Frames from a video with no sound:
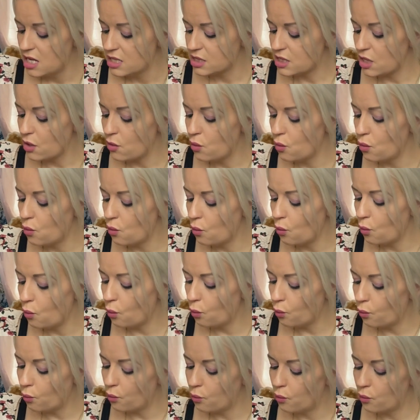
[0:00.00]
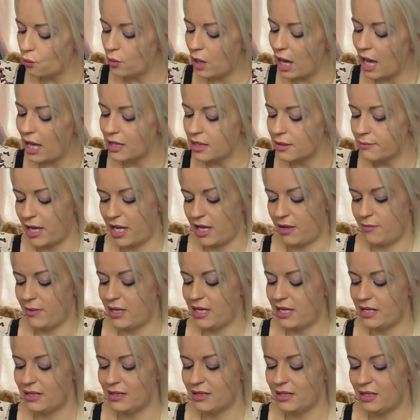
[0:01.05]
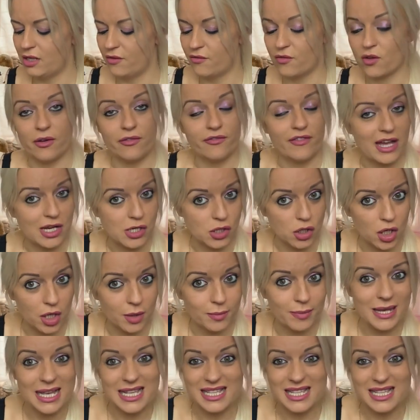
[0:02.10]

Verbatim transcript: So at the moment, you've got fed up.